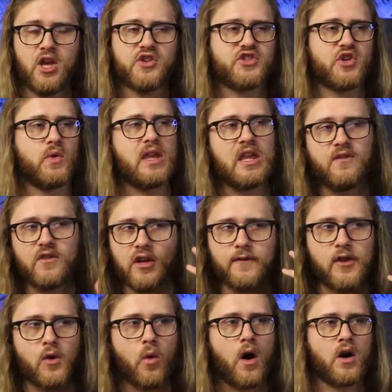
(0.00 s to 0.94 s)
So even
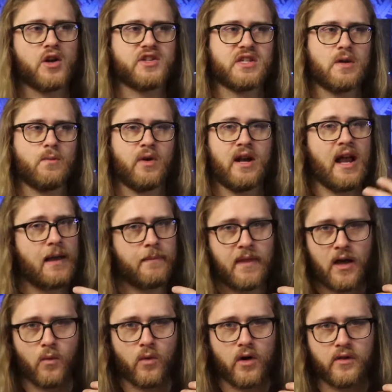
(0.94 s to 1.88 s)
if you are someone, I'm
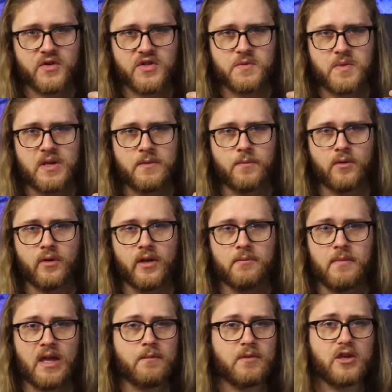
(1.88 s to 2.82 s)
not one of those people,
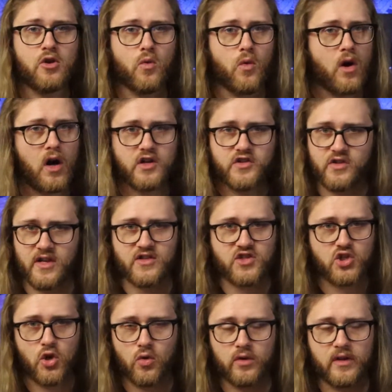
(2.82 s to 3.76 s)
and maybe you are, so
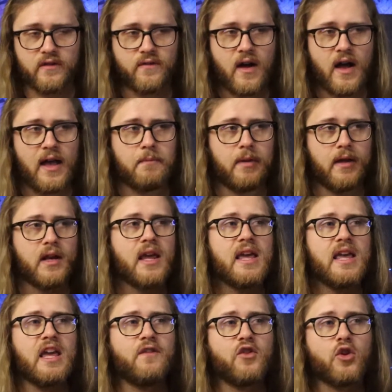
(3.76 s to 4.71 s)
that's totally fine, but
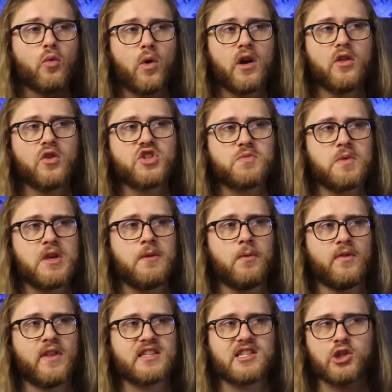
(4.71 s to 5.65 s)
if you're one of those
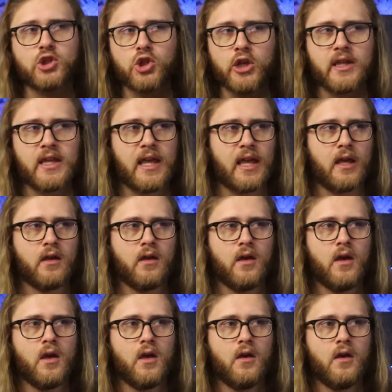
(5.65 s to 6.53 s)
people that's looking